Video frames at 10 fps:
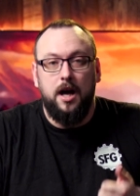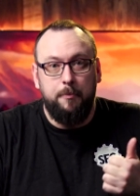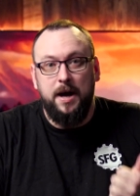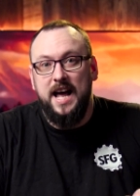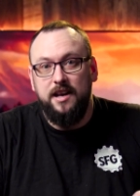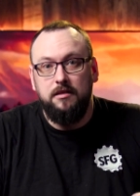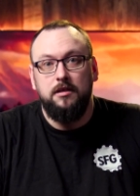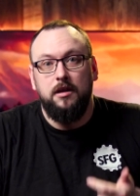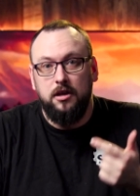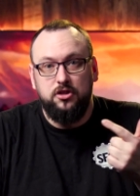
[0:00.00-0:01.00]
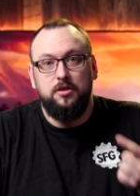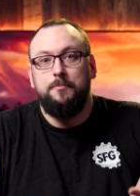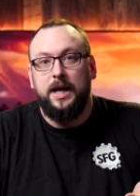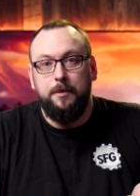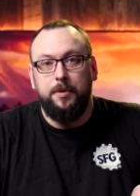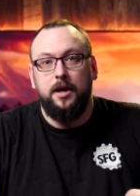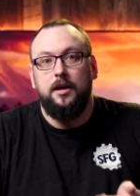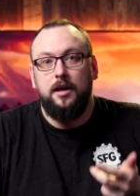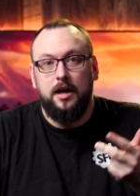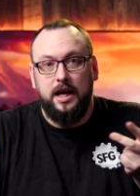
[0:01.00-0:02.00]
a pen, some
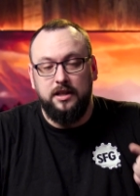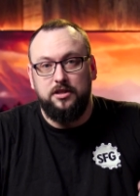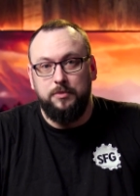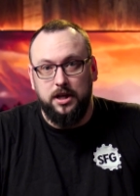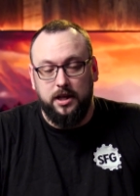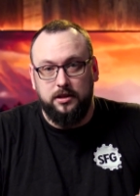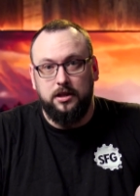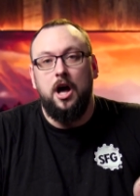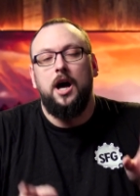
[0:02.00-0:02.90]
paper, and some dice,